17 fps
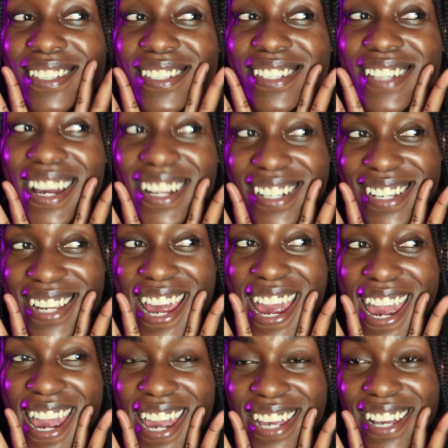on a
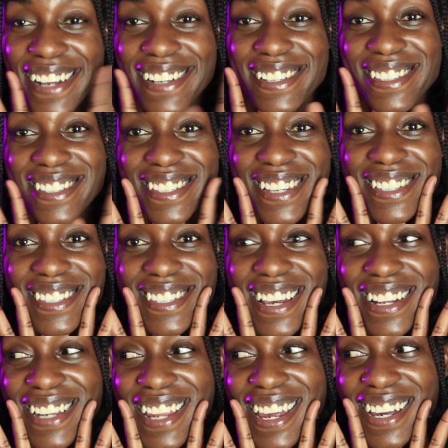Sunday. It's
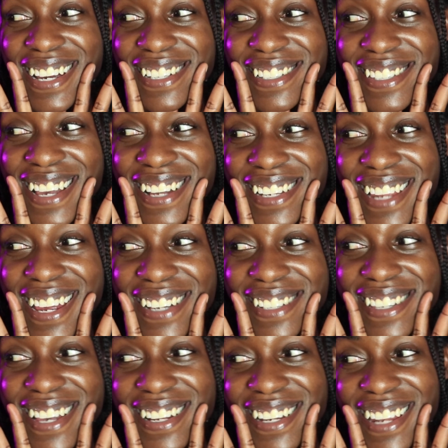Sunday.
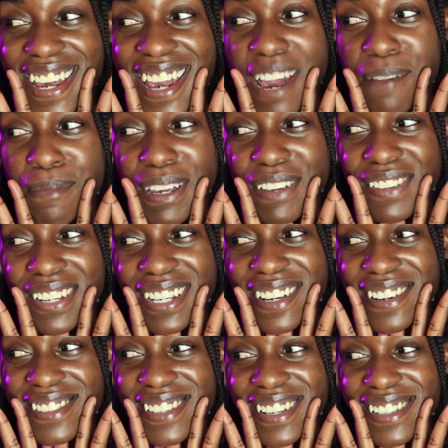I make
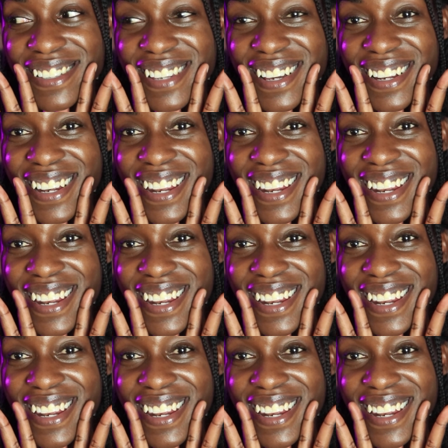videos on